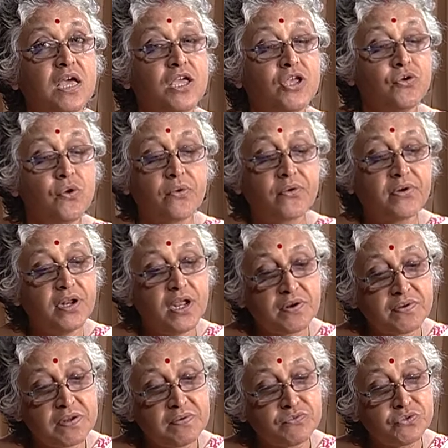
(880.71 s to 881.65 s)
Your
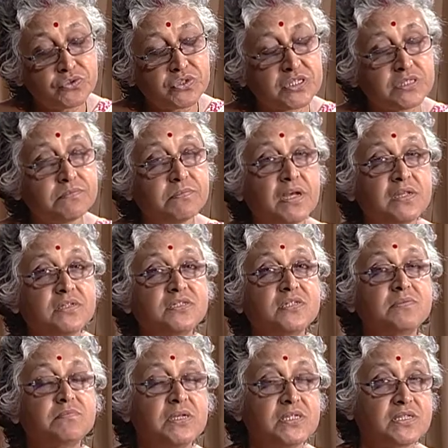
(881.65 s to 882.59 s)
creative juices
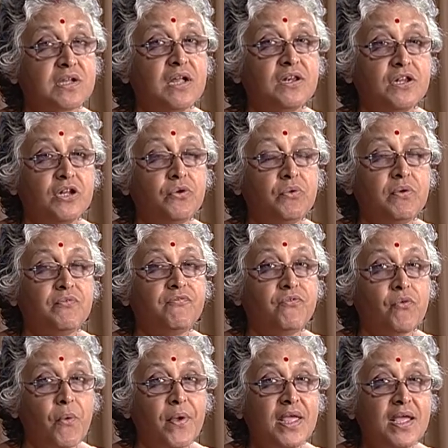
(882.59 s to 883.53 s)
must, must continue
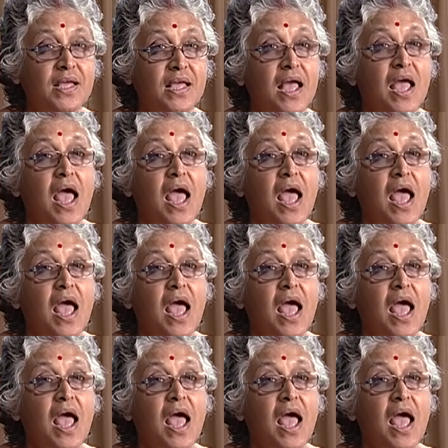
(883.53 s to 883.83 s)
flowing